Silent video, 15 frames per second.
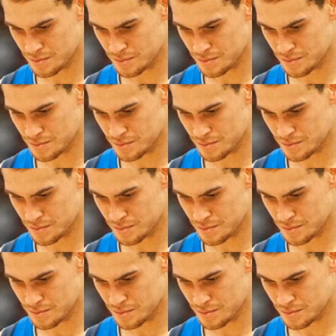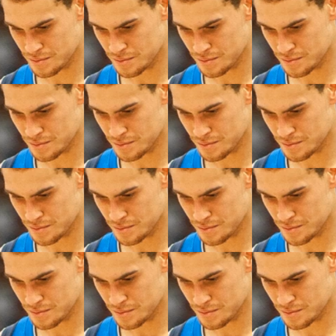
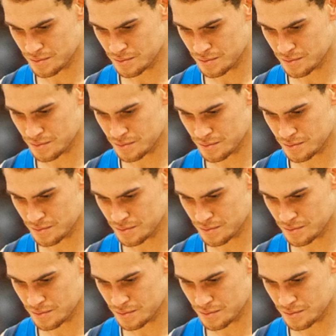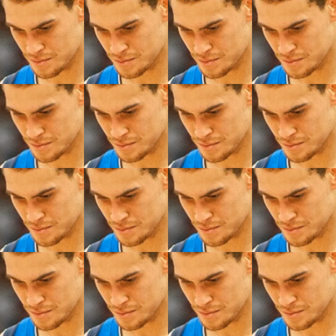(silent)